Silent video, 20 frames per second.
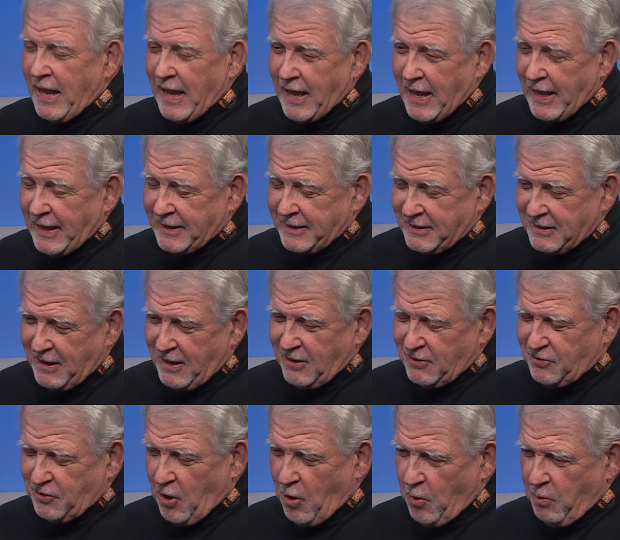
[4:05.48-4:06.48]
And uh,
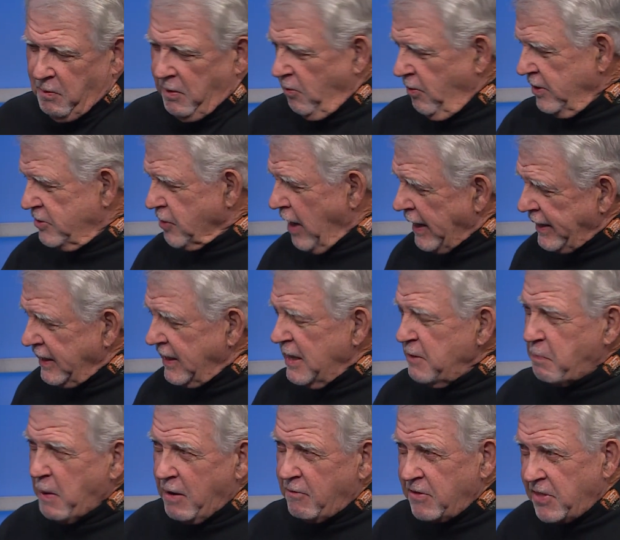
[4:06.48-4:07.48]
so we try to
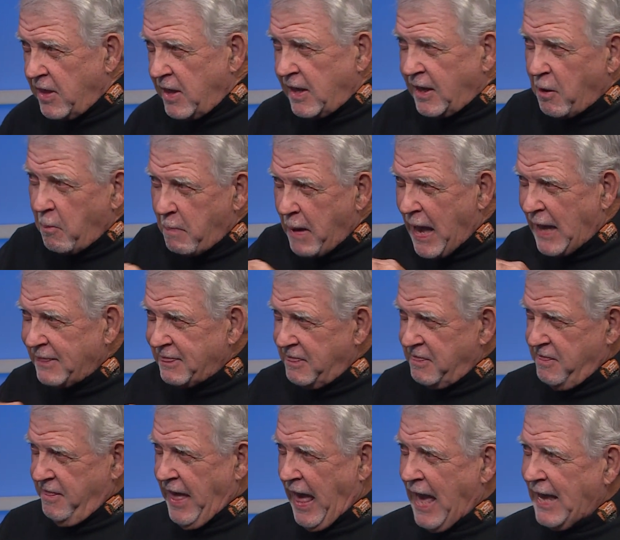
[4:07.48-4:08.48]
keep everything about
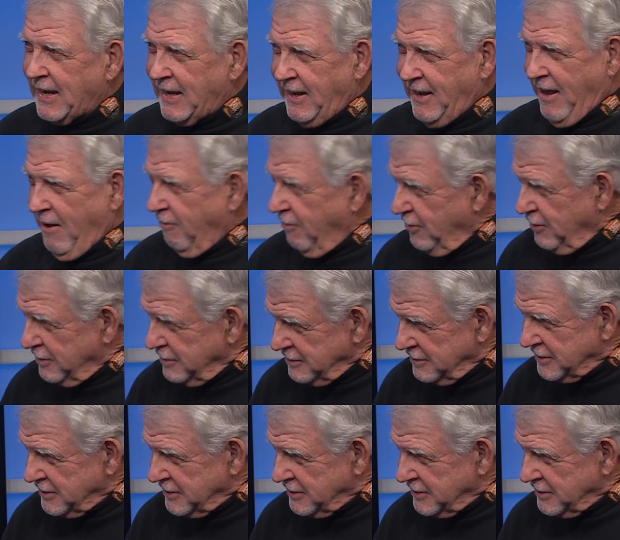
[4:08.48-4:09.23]
that level.